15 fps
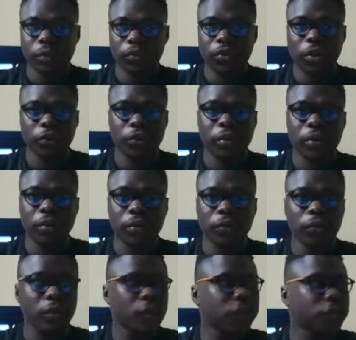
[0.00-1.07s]
Should just click
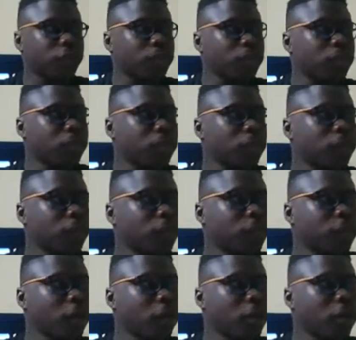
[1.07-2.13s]
on start streaming. It's
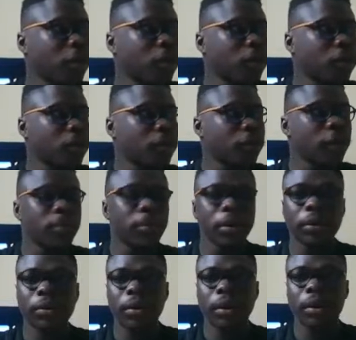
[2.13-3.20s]
fine now. Same
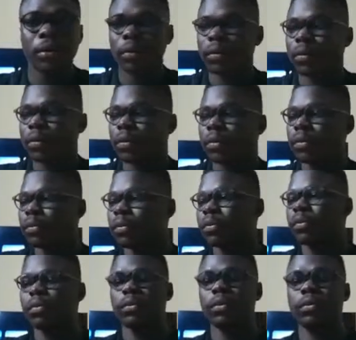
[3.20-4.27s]
link, right?
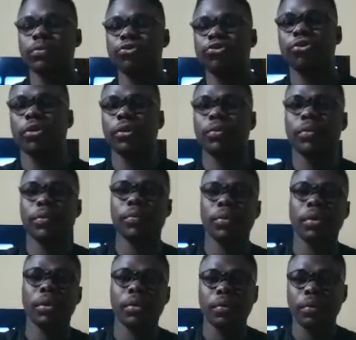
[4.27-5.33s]
Let me join
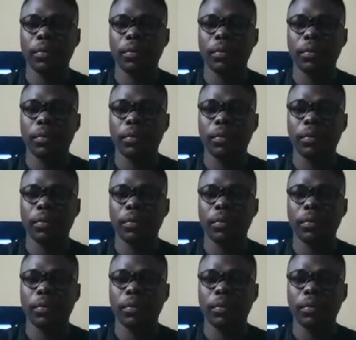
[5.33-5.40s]
my.